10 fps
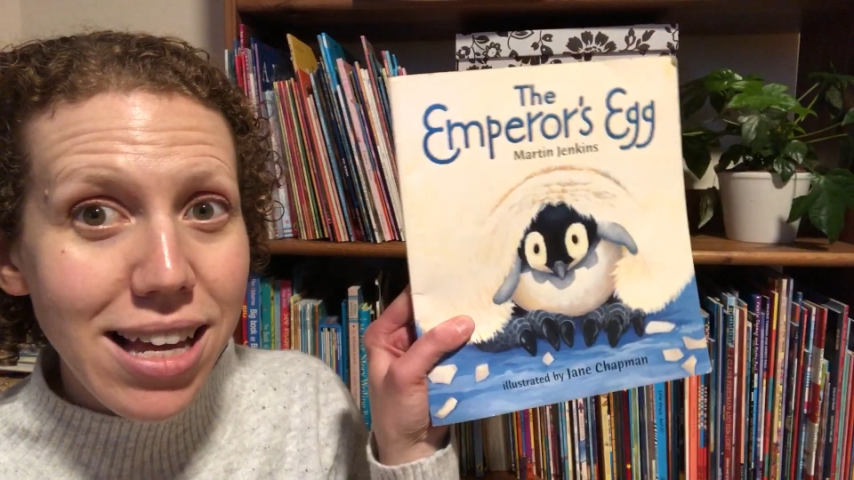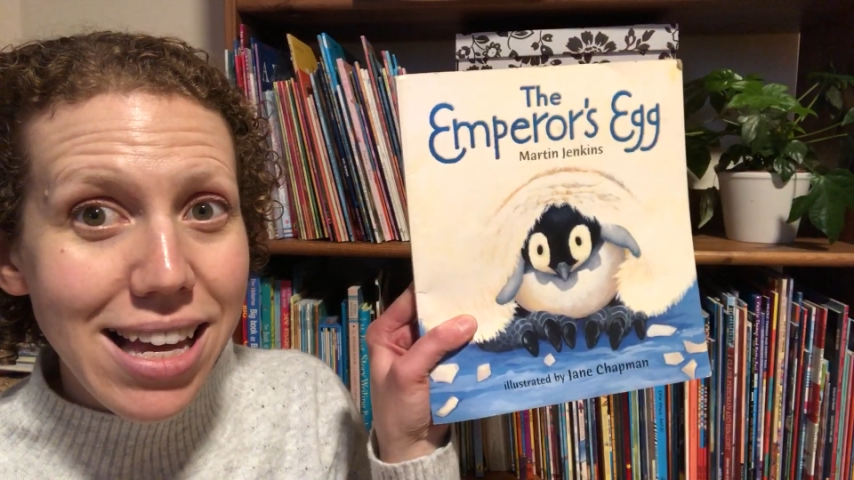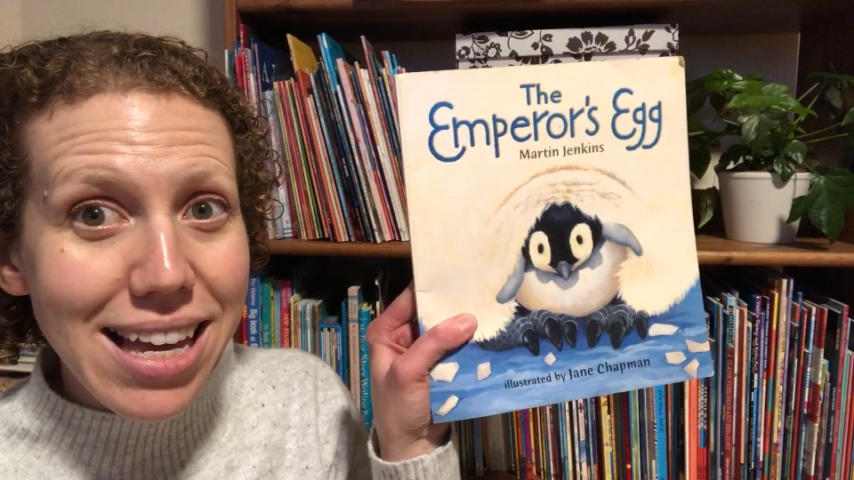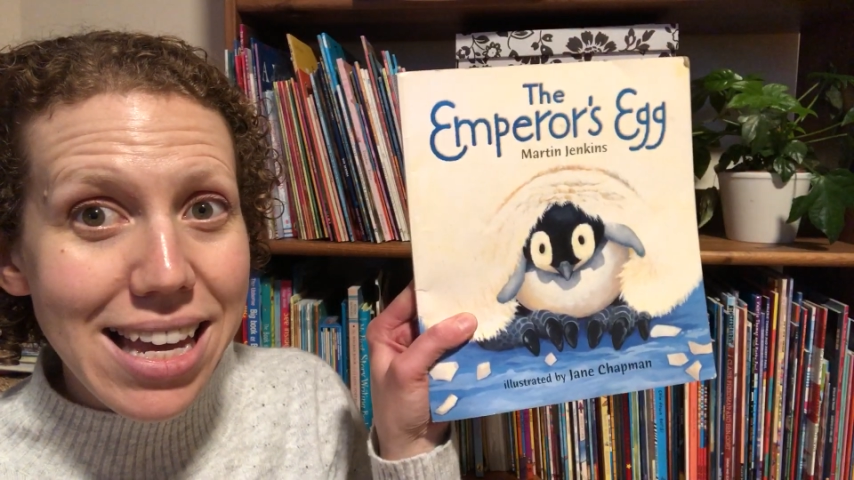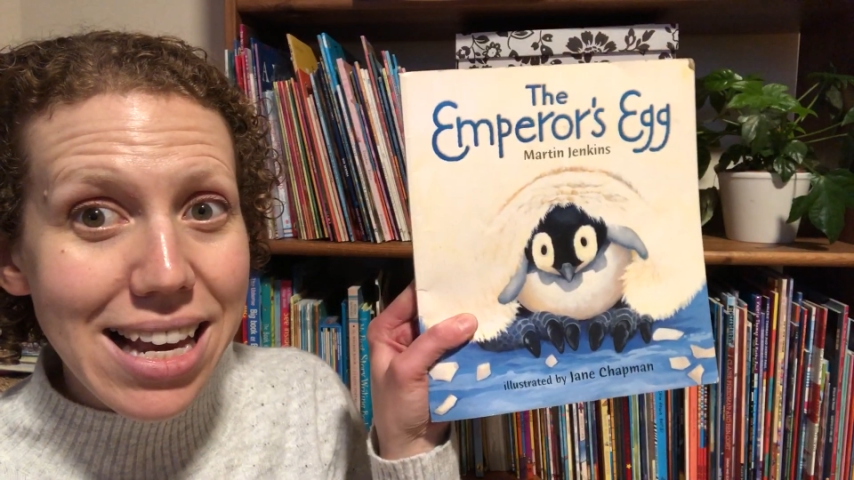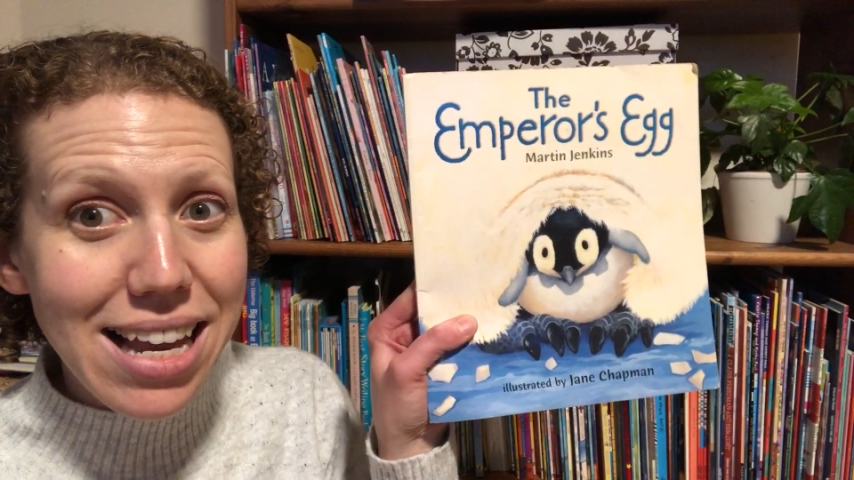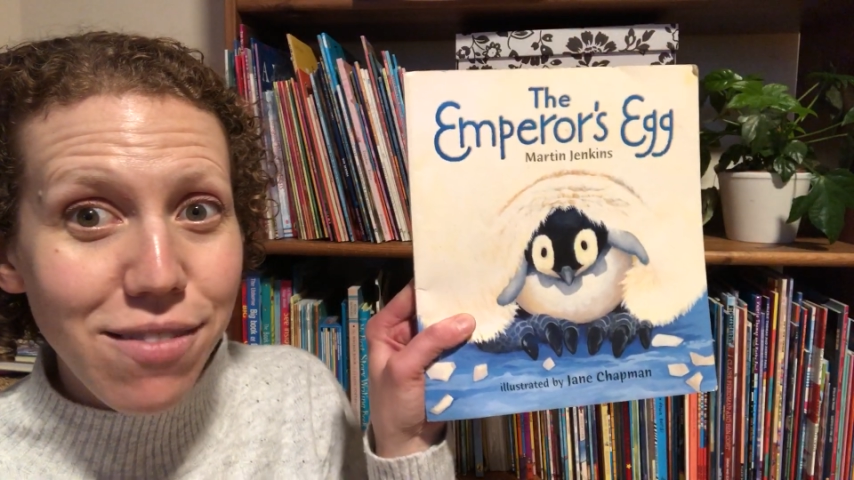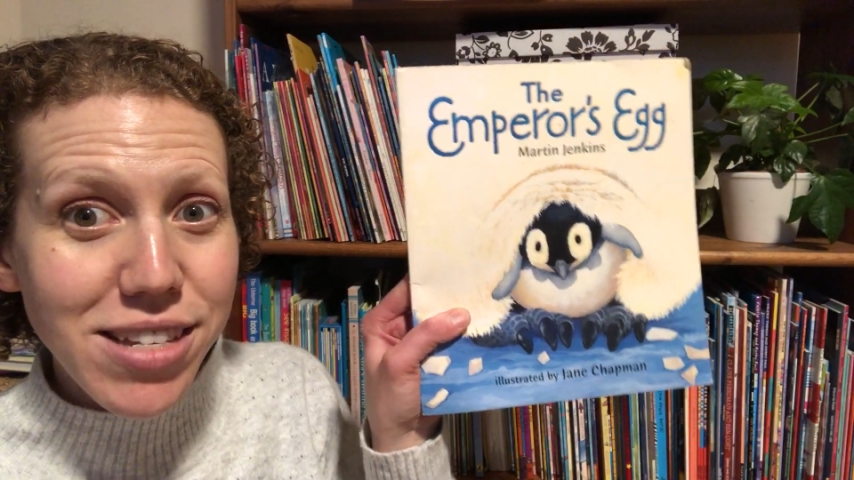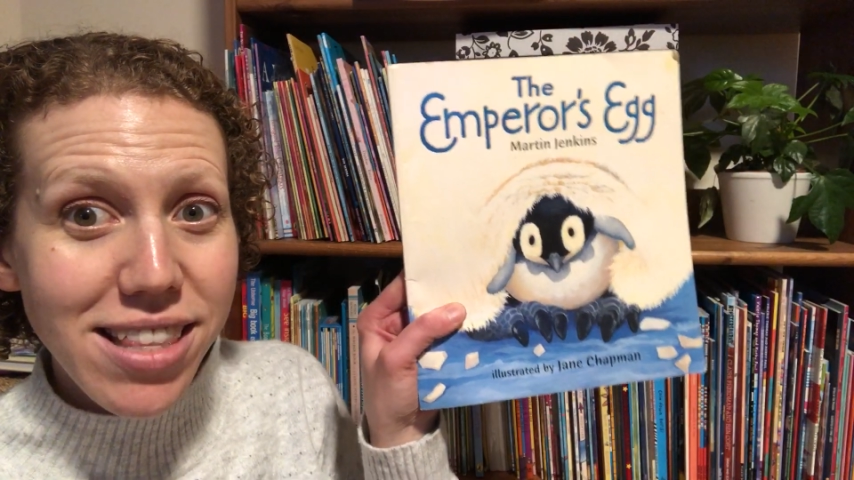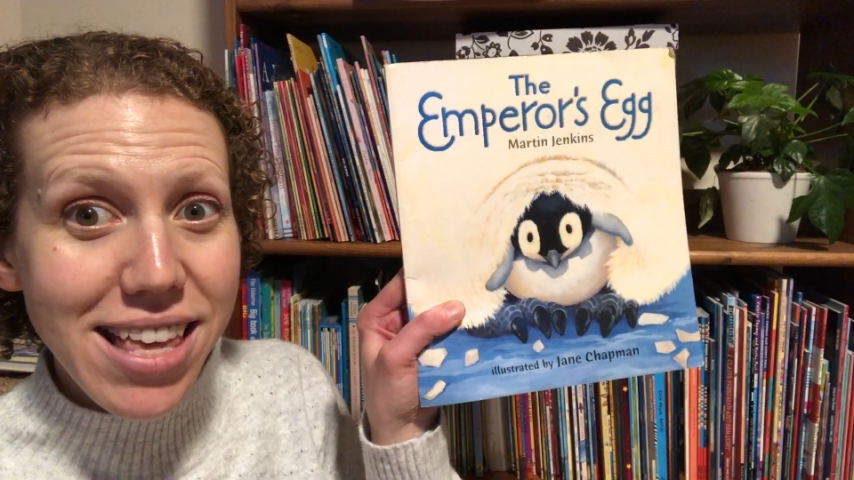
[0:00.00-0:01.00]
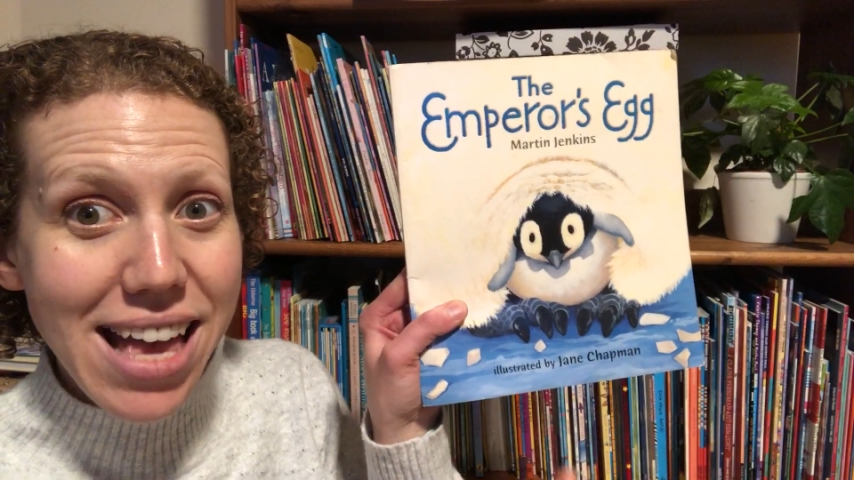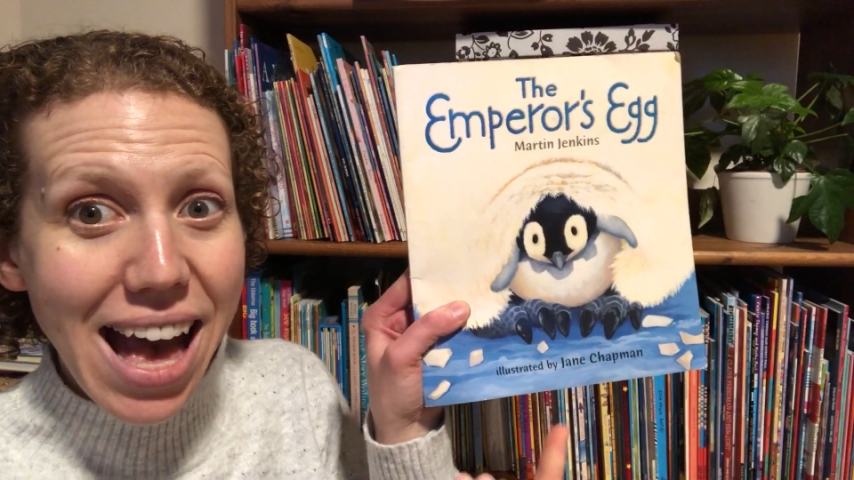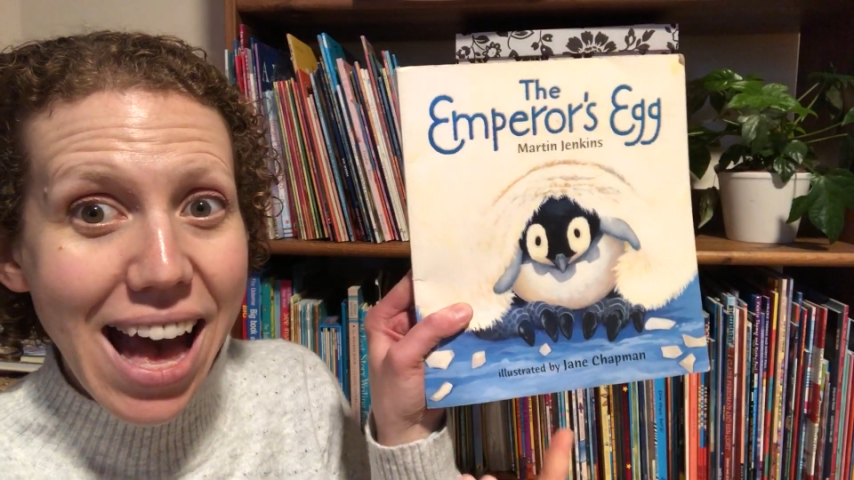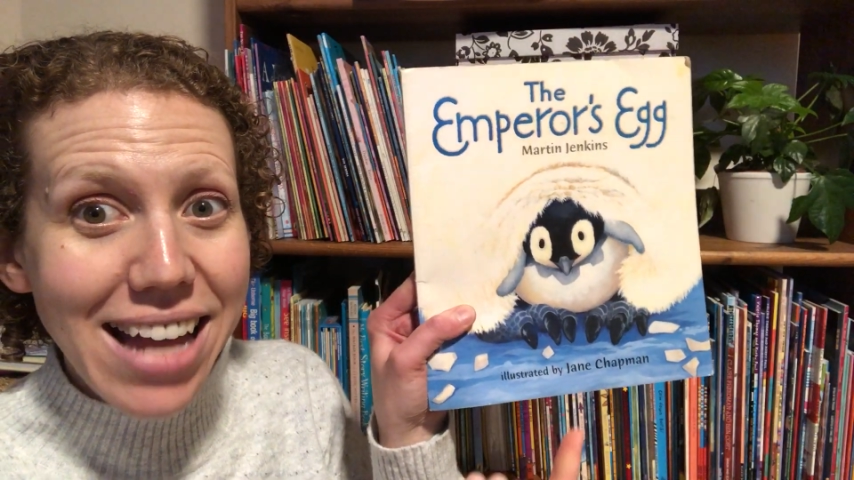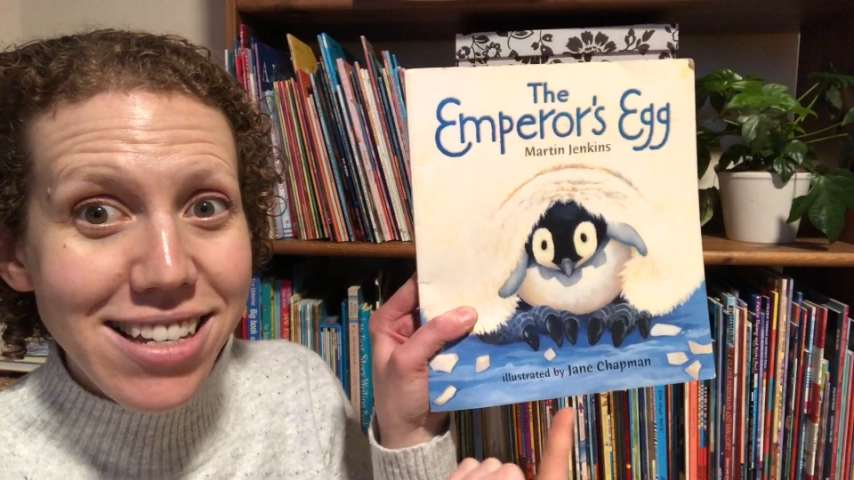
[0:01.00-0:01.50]
he lived at the
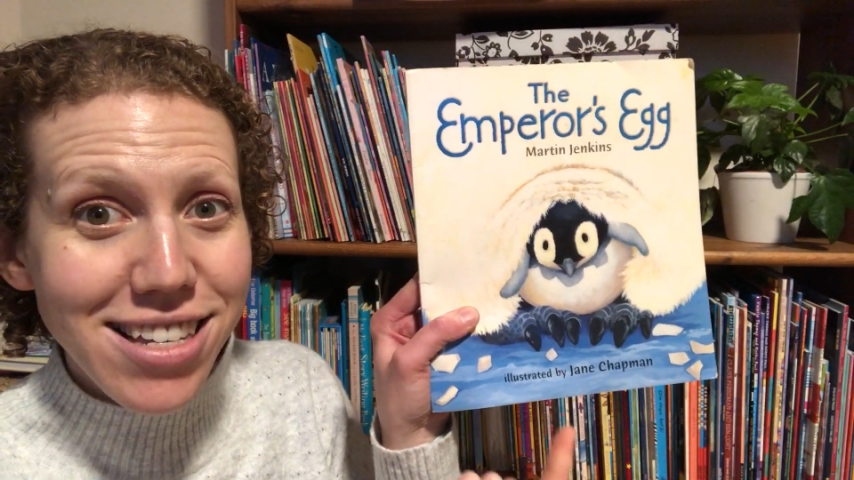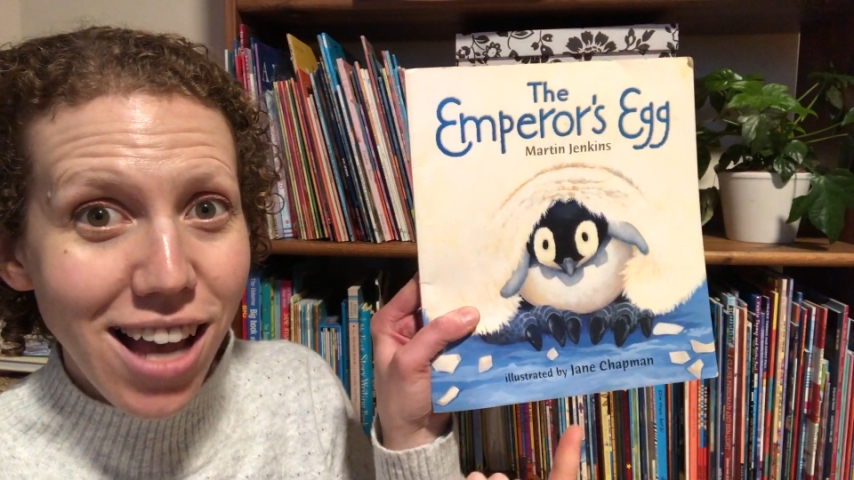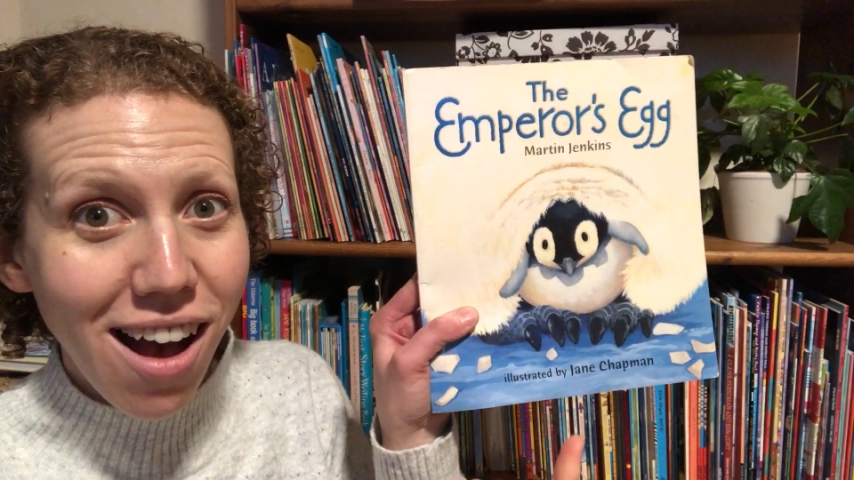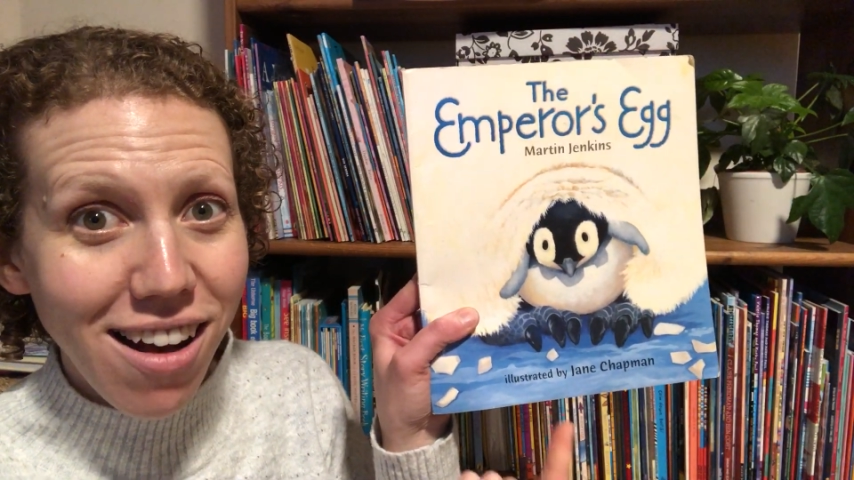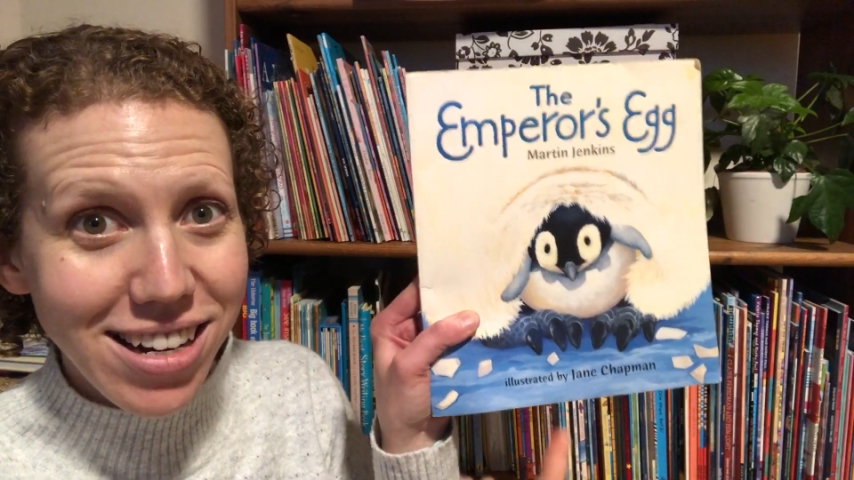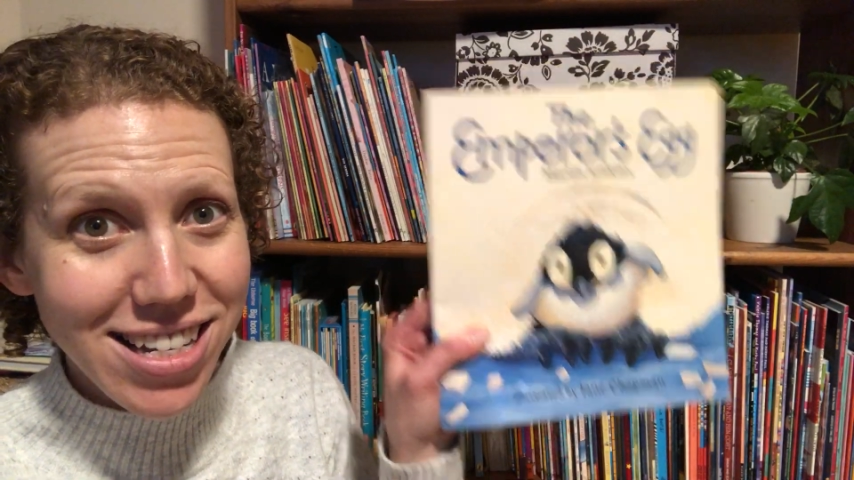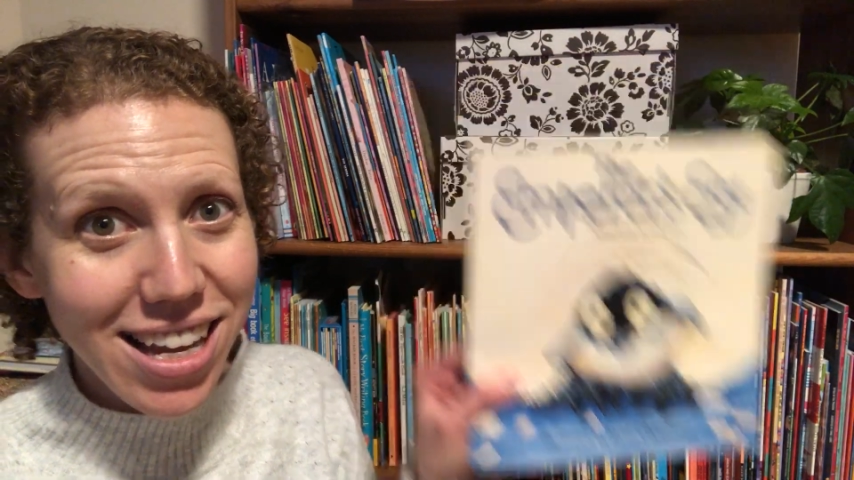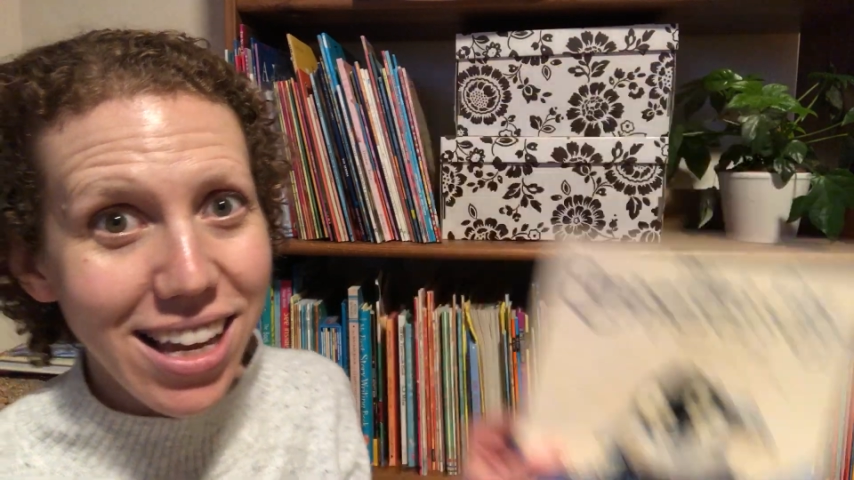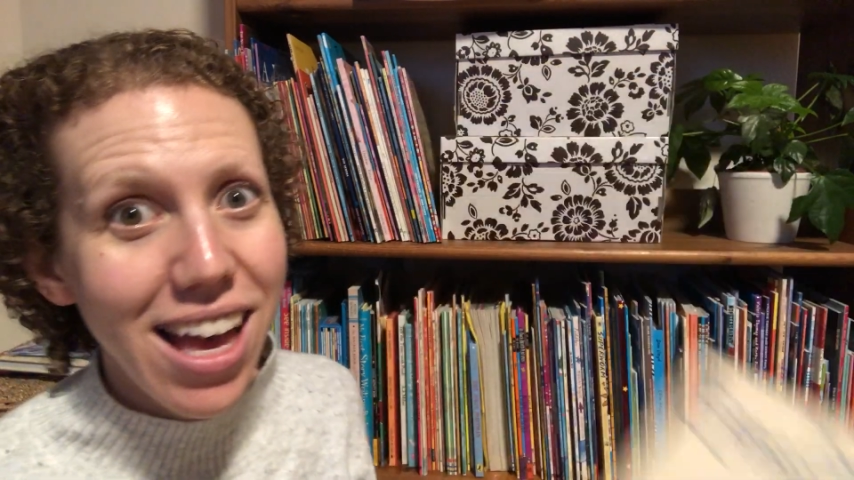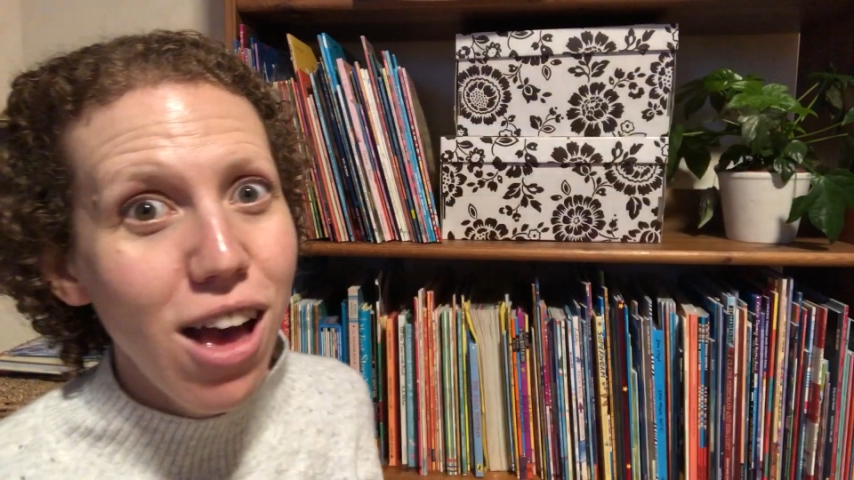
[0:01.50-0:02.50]
Antarctic,